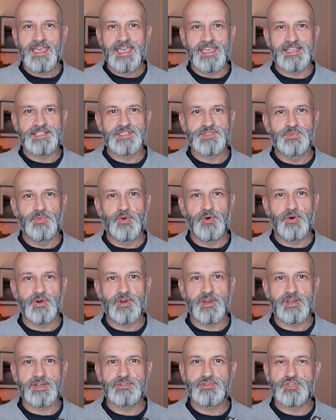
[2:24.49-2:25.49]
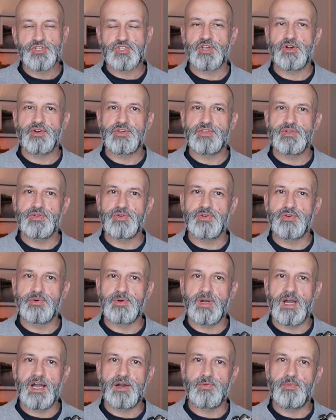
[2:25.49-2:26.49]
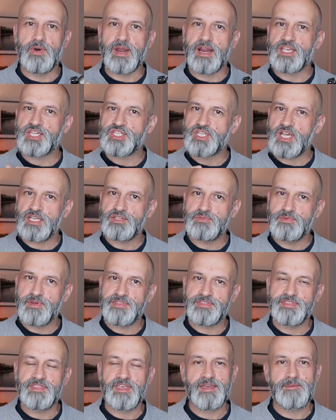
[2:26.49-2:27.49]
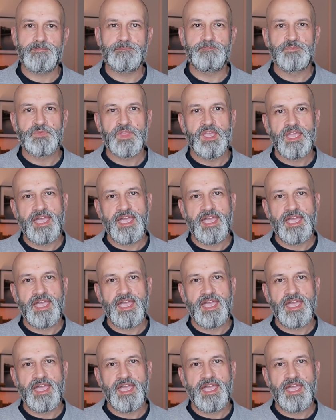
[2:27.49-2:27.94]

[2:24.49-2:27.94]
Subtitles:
It's more to show you what I shot with them,